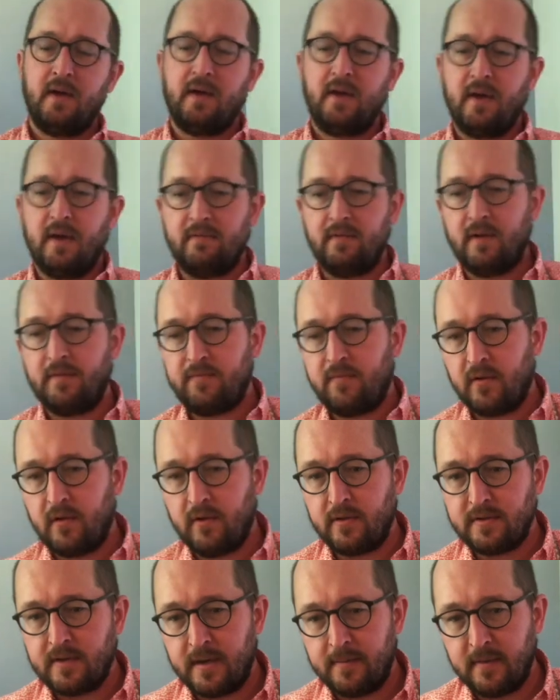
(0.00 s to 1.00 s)
I've loved for a
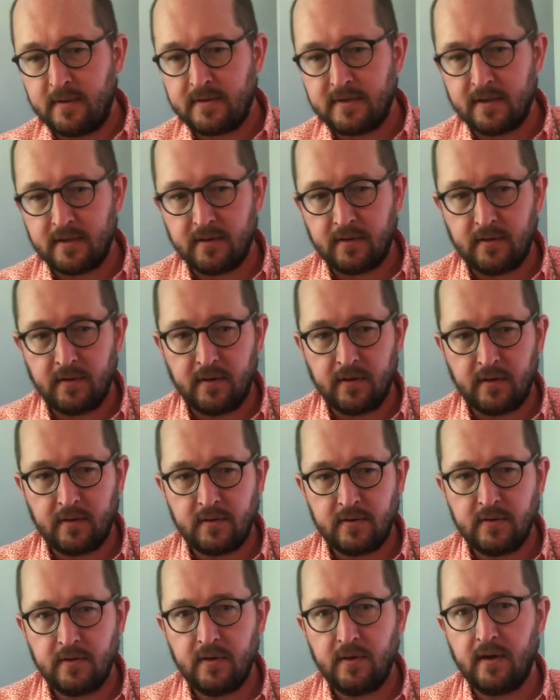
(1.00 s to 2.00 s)
long time. It's a
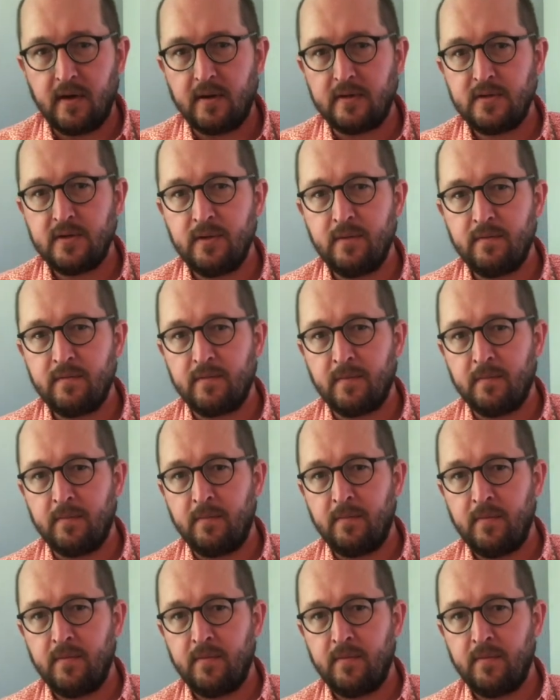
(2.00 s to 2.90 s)
tune from